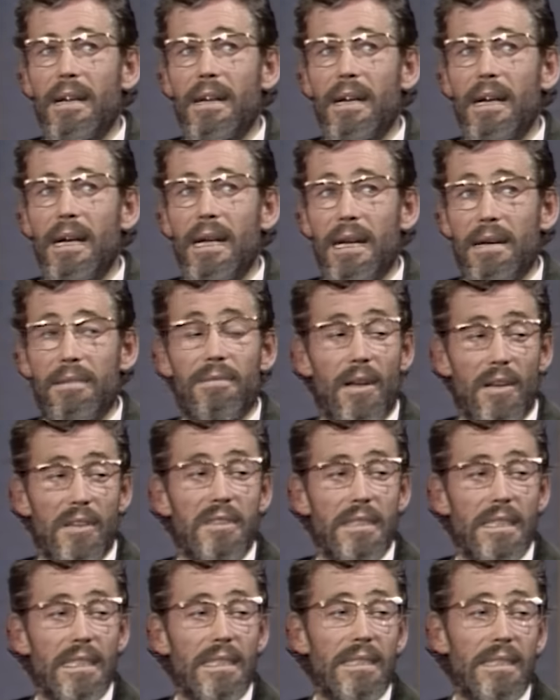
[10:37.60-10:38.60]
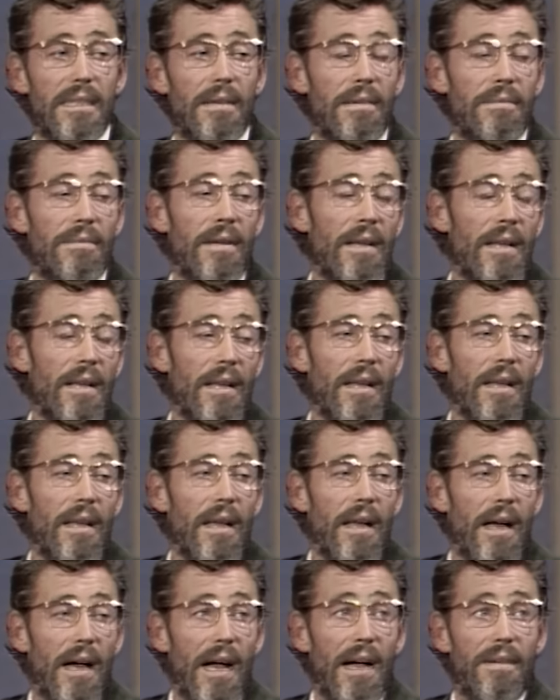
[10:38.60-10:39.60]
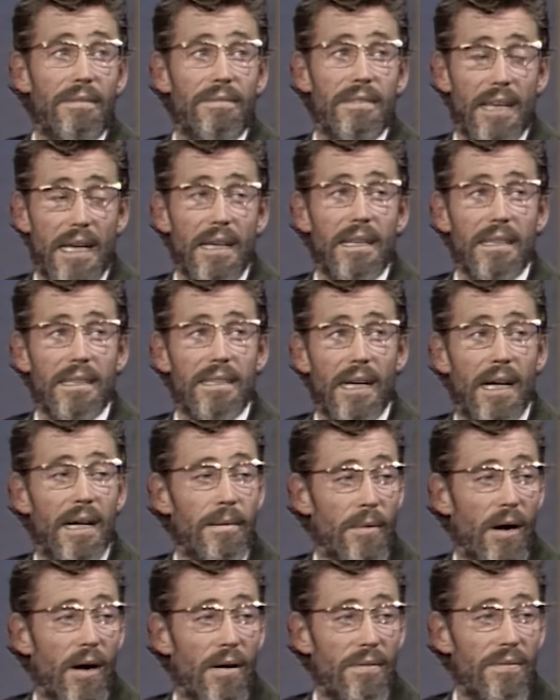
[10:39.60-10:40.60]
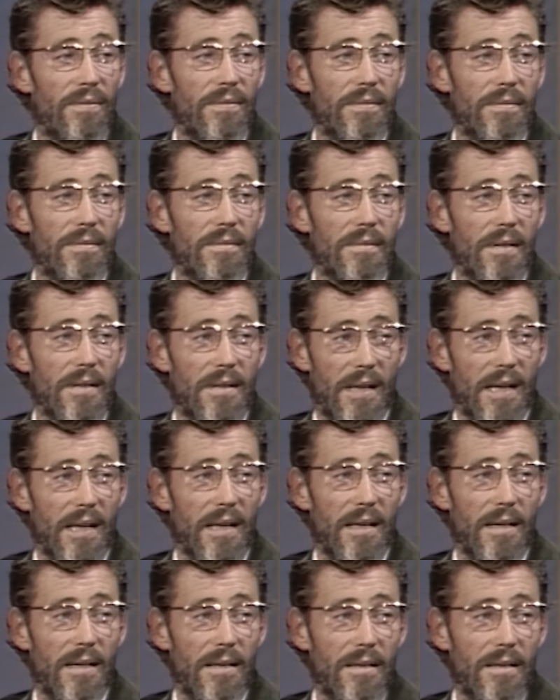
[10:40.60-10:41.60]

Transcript: have lost it. So I've taken time off to think.